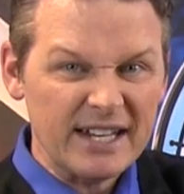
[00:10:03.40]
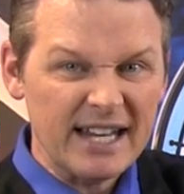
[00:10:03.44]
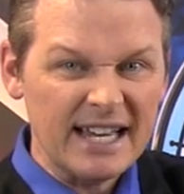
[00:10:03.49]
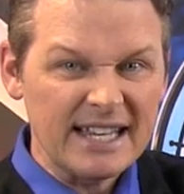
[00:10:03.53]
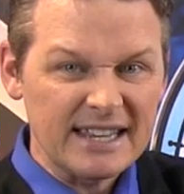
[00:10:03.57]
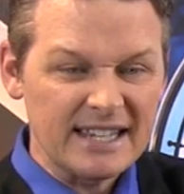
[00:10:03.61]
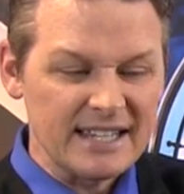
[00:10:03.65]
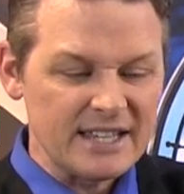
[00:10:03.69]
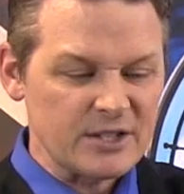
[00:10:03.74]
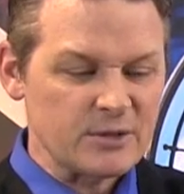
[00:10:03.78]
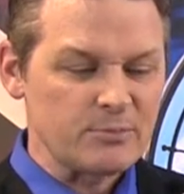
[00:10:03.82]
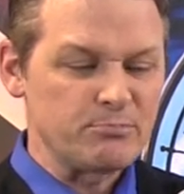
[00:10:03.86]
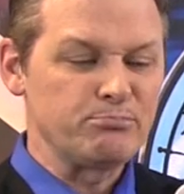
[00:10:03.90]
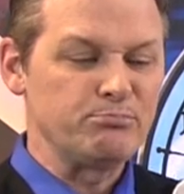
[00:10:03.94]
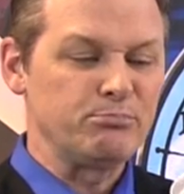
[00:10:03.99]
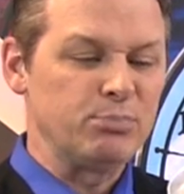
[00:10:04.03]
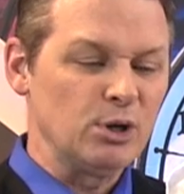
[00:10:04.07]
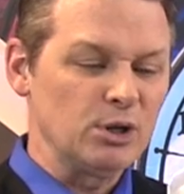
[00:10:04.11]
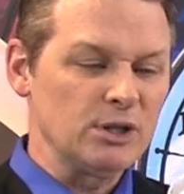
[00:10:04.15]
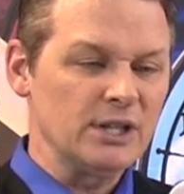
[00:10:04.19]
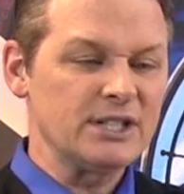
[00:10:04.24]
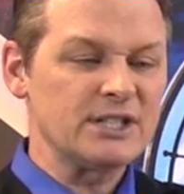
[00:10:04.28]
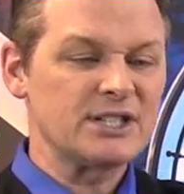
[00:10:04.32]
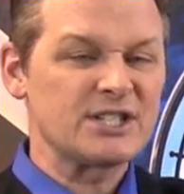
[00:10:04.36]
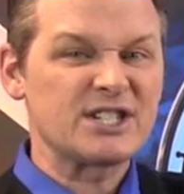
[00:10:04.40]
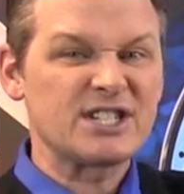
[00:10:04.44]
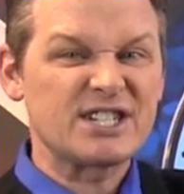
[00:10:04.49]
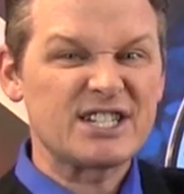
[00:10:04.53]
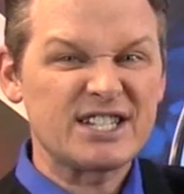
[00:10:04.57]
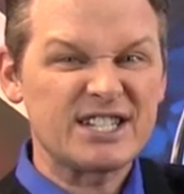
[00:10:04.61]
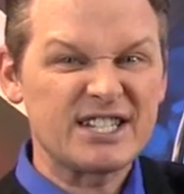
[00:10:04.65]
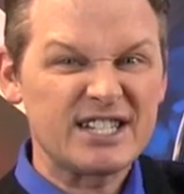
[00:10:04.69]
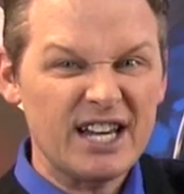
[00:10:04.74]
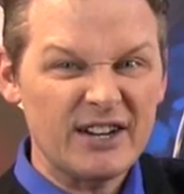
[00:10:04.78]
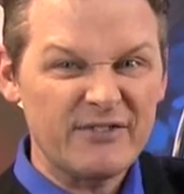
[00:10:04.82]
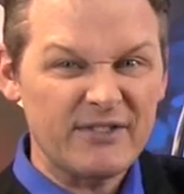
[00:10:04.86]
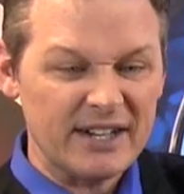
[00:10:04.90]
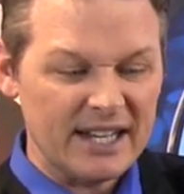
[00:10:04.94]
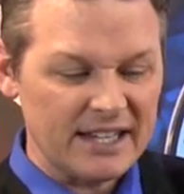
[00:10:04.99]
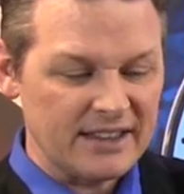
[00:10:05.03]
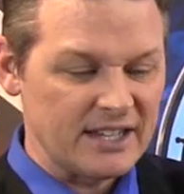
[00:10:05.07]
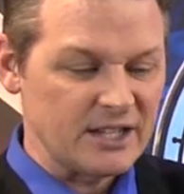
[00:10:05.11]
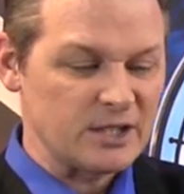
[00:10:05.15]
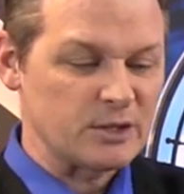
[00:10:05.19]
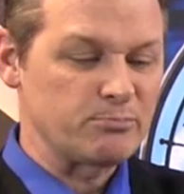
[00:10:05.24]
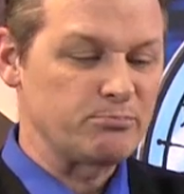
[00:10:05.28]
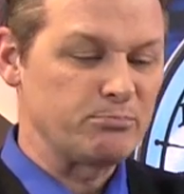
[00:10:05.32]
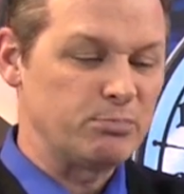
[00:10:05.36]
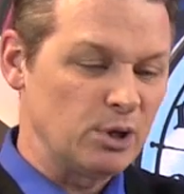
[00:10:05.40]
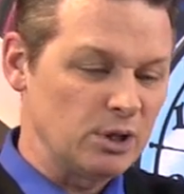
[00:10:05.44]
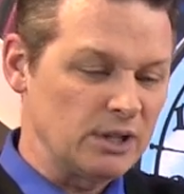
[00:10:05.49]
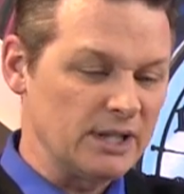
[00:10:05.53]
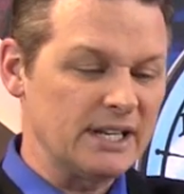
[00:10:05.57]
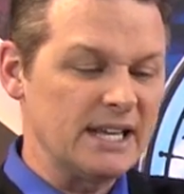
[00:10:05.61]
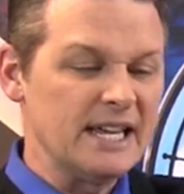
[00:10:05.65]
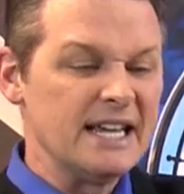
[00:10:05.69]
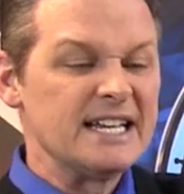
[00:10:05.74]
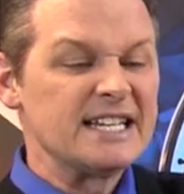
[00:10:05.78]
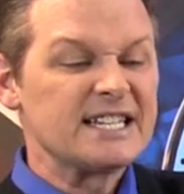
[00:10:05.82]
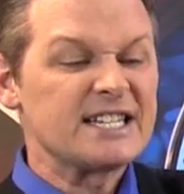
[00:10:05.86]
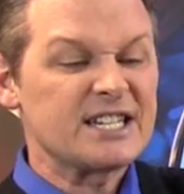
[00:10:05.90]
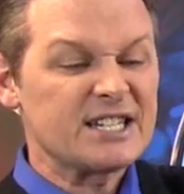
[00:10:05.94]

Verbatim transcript: it like this. Pull it. Stuff it like this. Pull it.